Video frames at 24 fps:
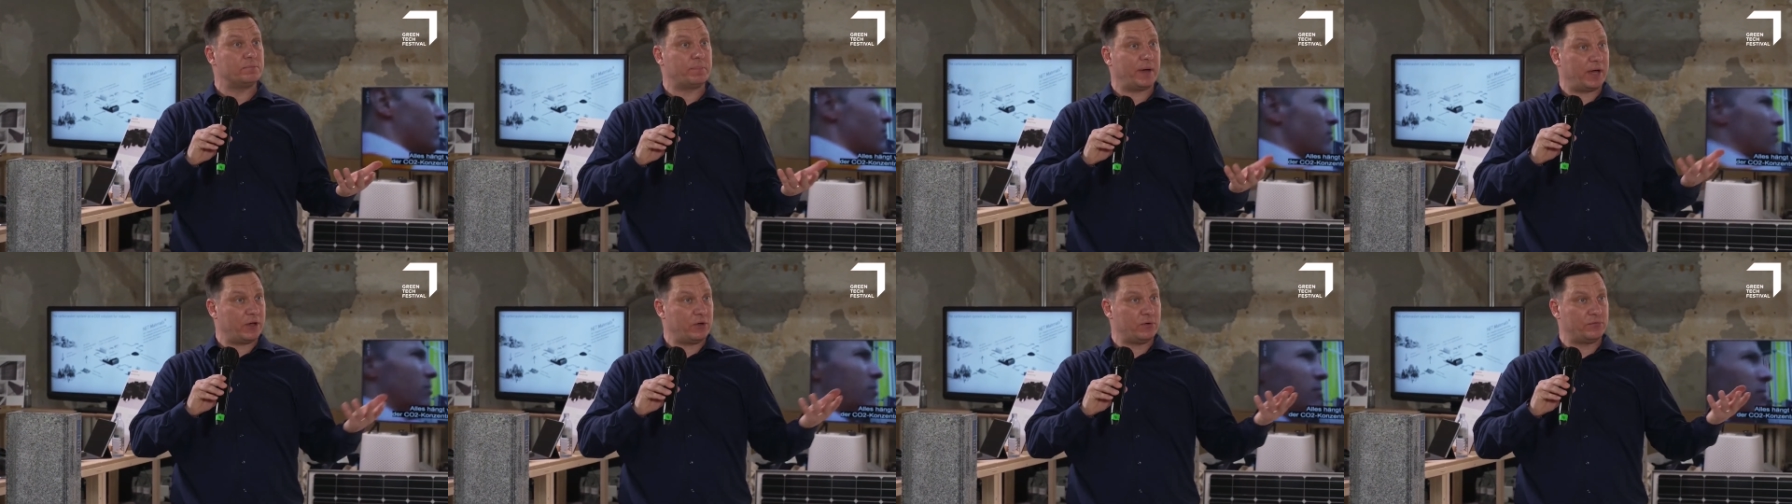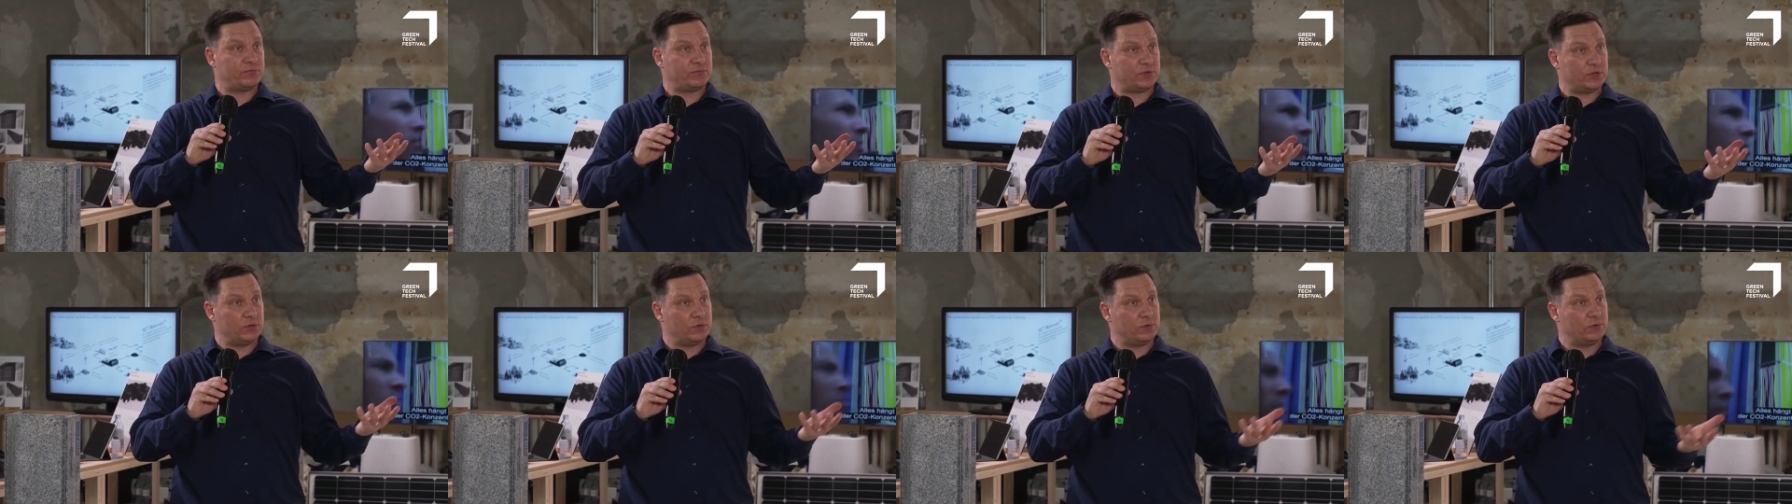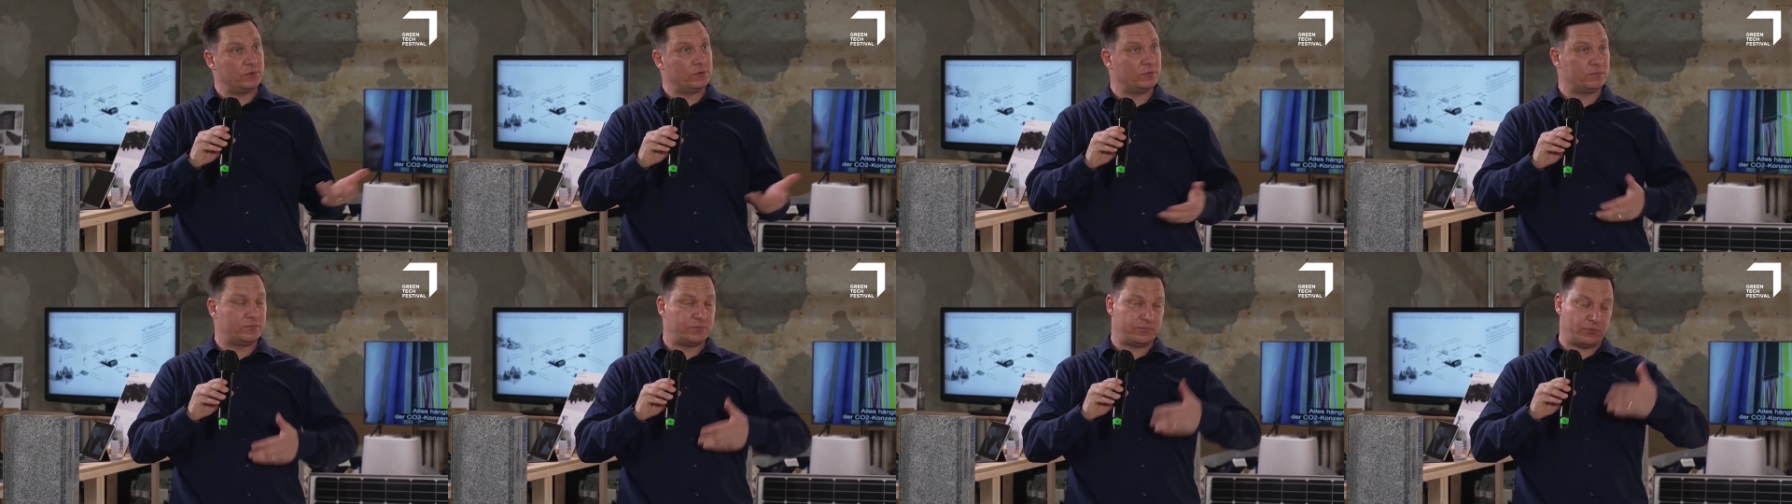
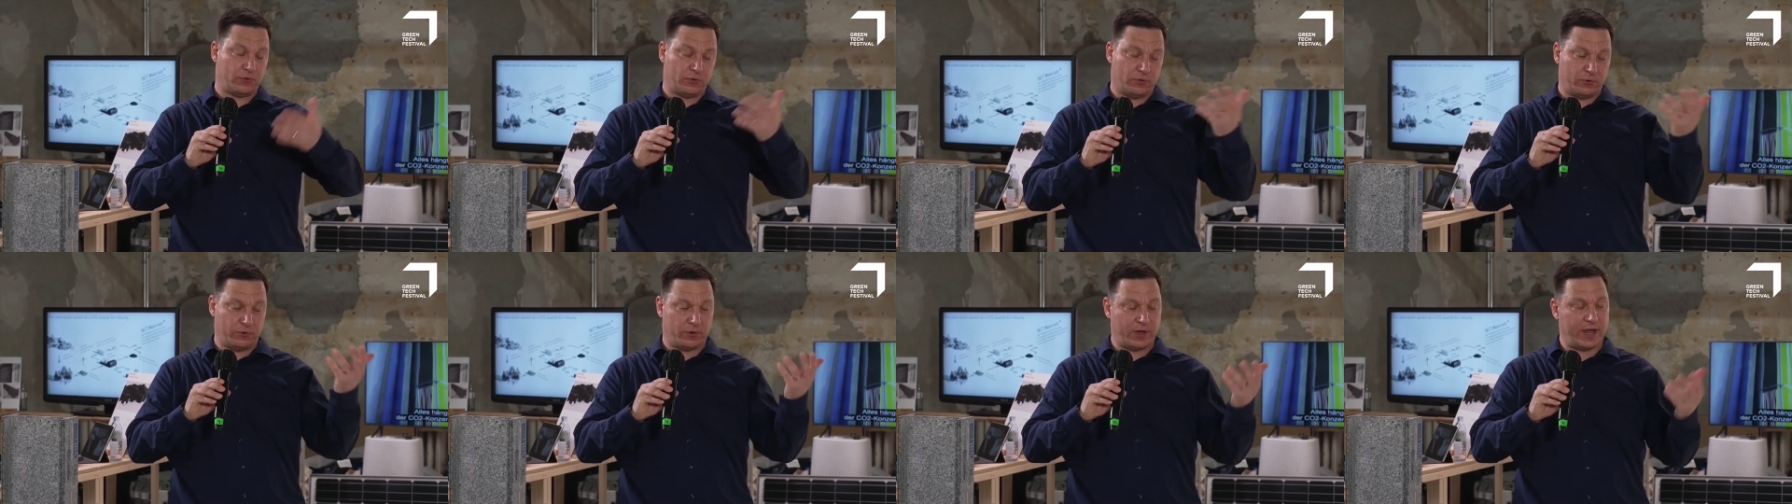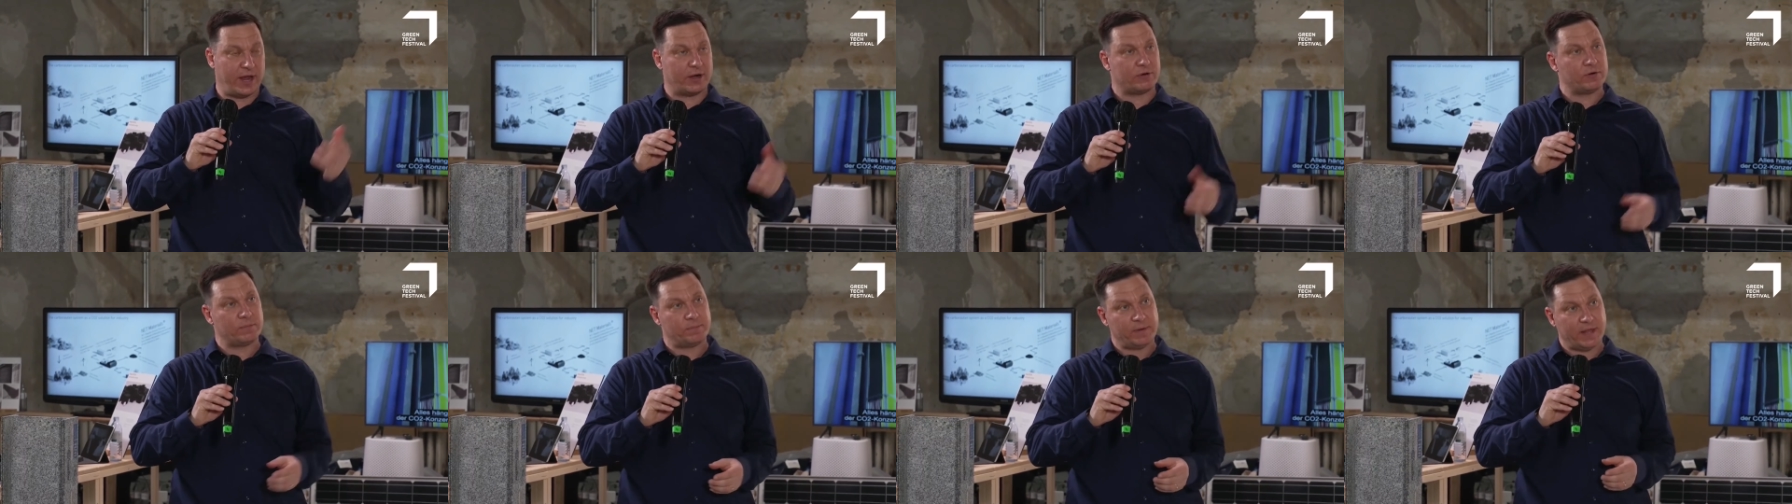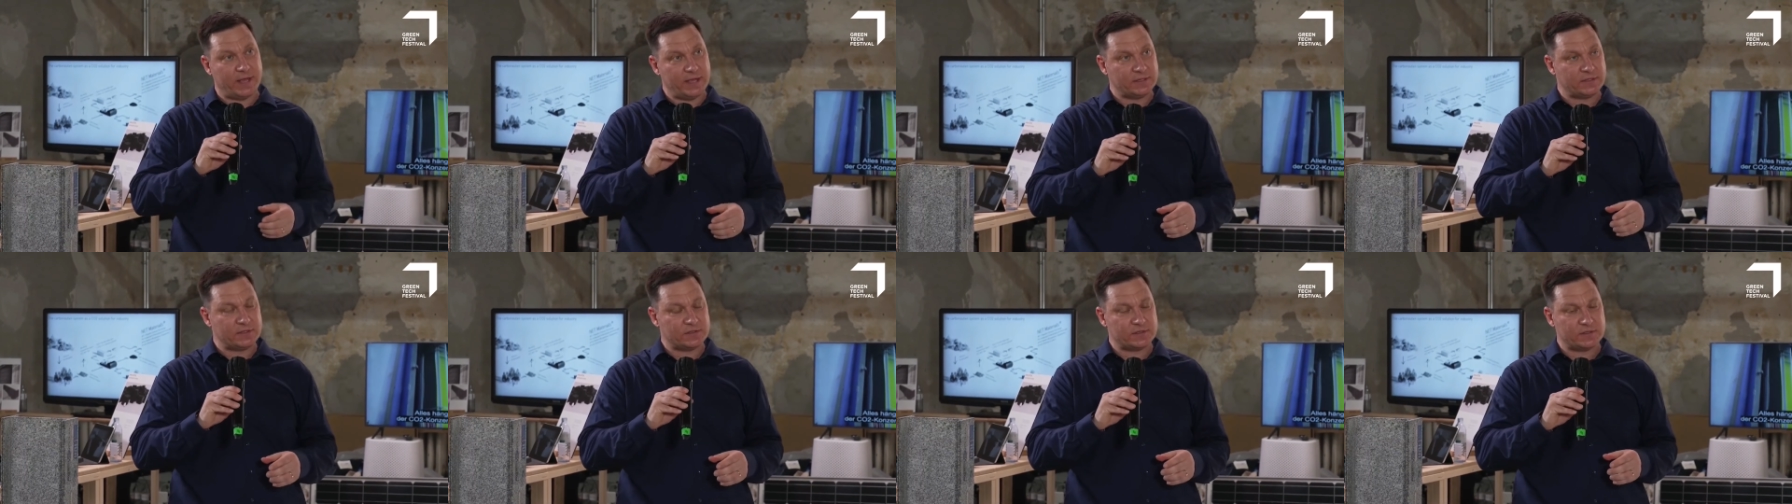biofuel for
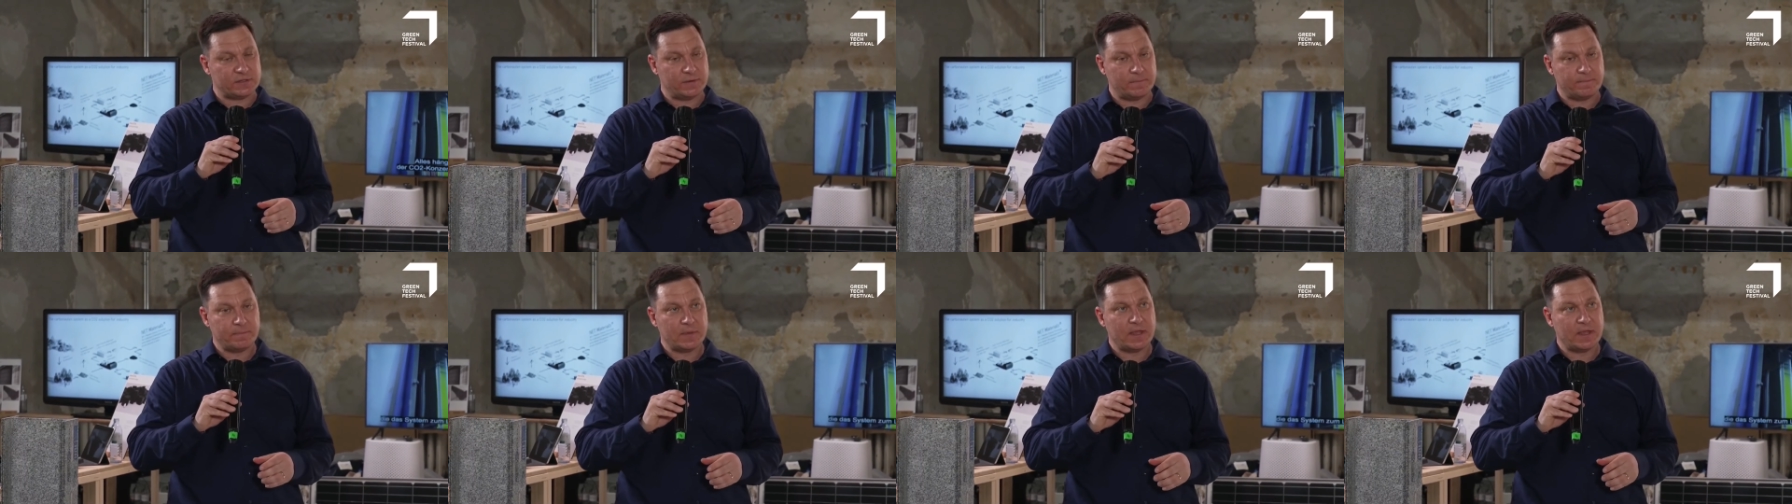aeroplanes.